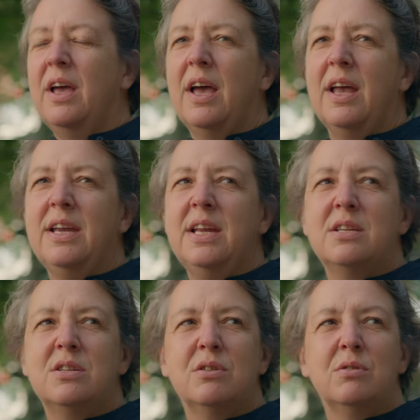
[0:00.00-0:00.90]
and
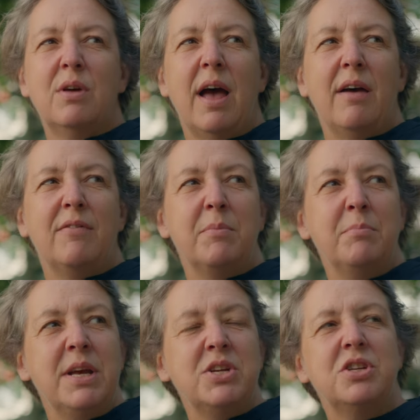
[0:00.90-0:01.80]
needs to have
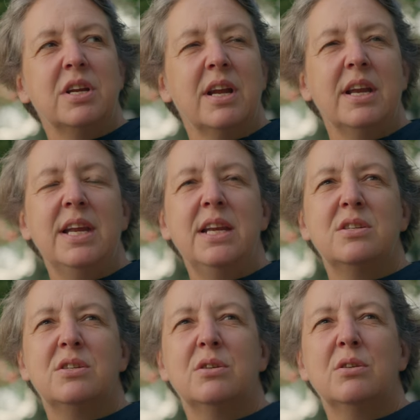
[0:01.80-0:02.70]
ambition, and
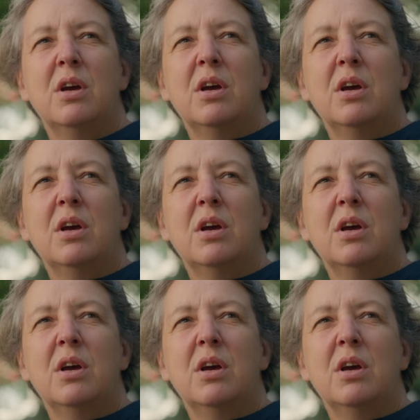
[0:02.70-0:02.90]
needs to